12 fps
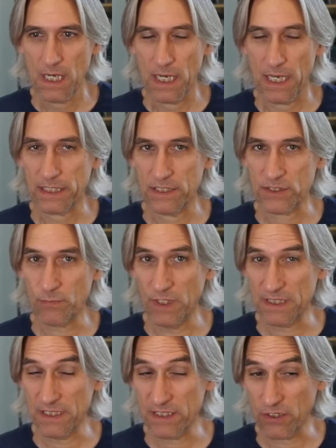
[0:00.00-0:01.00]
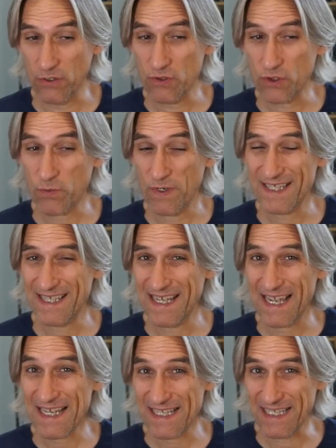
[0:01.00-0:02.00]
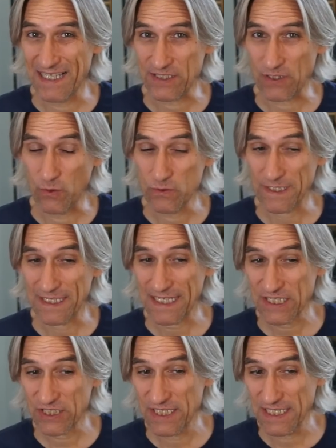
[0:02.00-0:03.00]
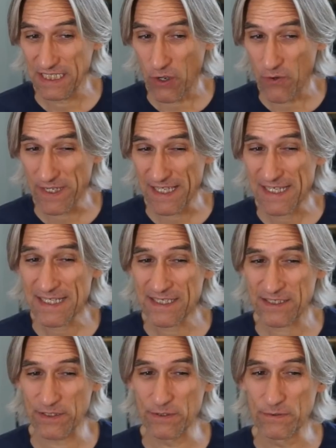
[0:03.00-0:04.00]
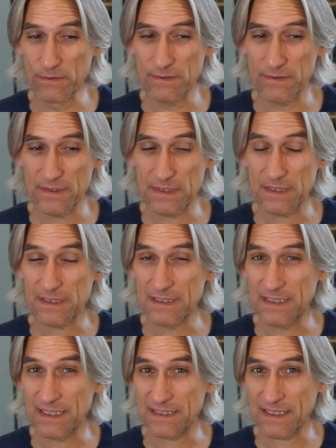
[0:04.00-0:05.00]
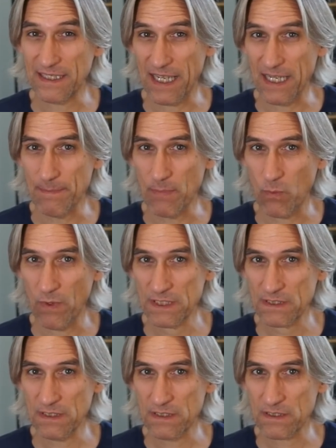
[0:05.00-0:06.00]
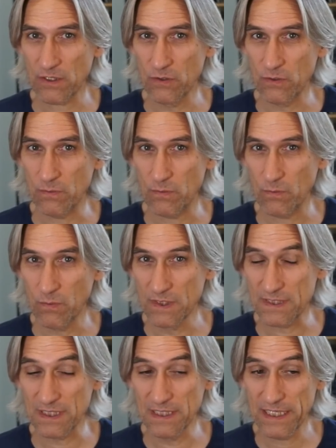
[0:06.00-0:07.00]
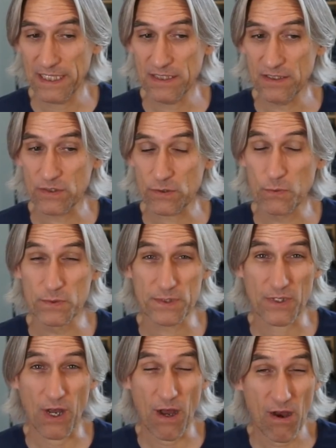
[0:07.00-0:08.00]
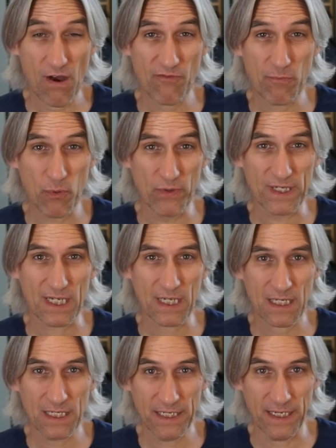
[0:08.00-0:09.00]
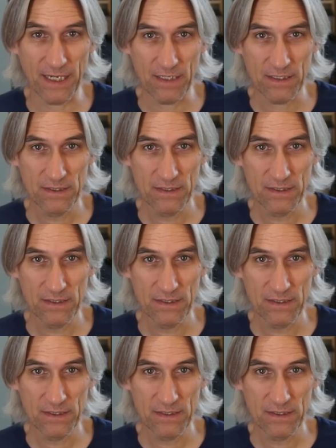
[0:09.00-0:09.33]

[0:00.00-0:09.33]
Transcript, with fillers: against Wesley So, twenty-eight years old. And actually going into this game, Wesley So was leading the tournament at half a point clear